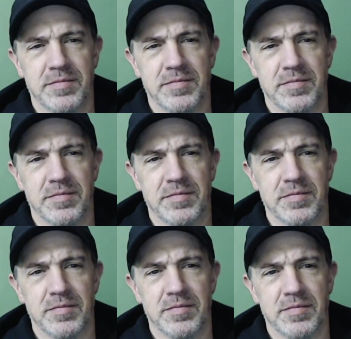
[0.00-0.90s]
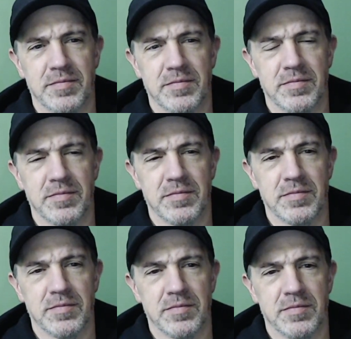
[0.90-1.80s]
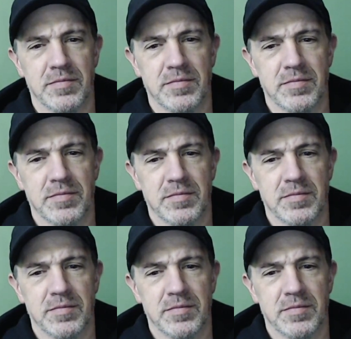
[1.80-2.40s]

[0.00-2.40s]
The person shown says nothing.